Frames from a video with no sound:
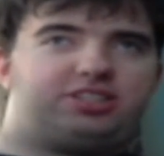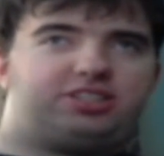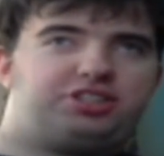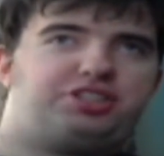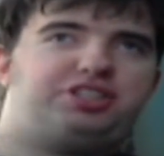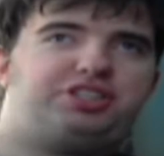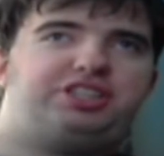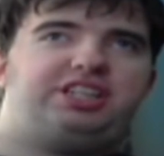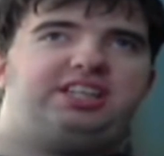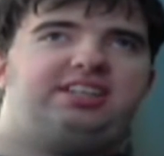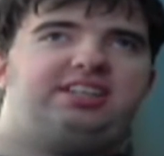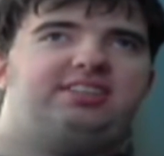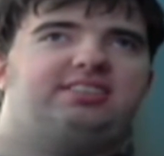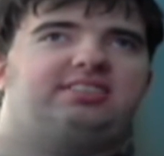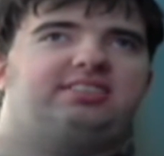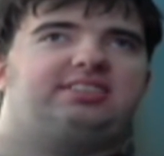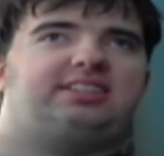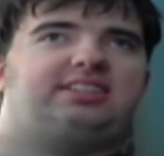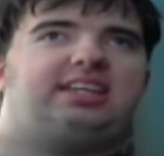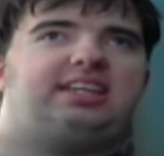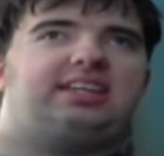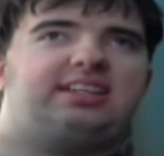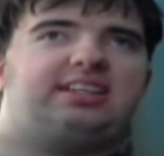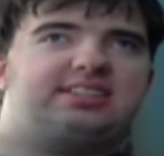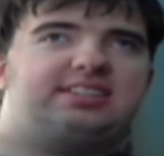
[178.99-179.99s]

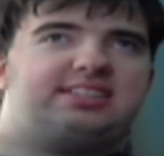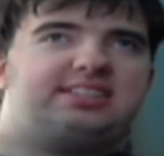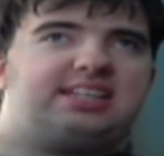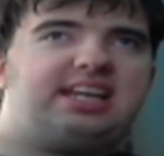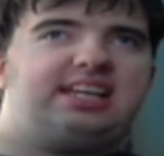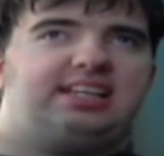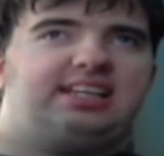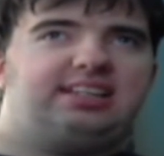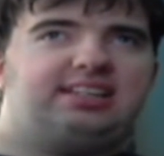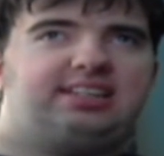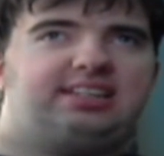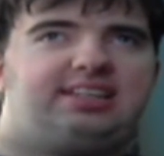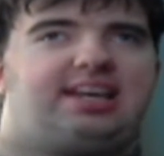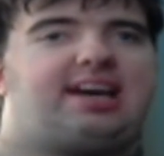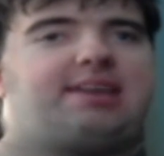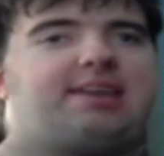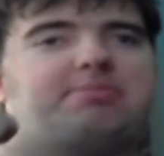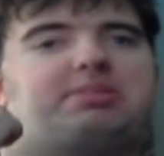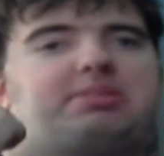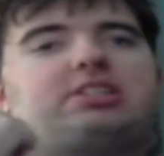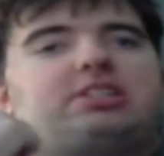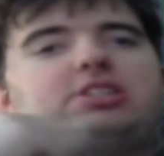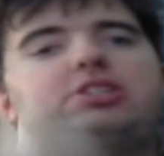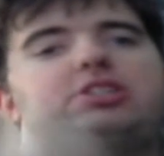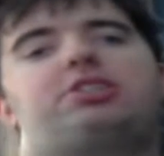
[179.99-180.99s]
shield, he can take the
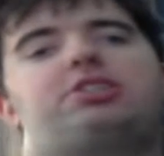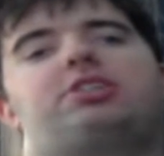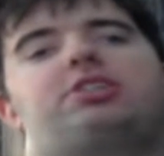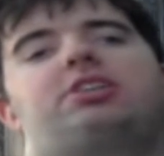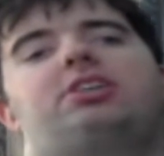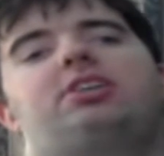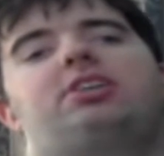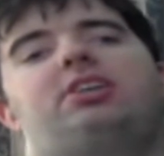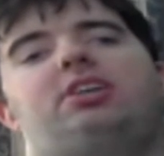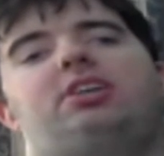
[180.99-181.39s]
damage.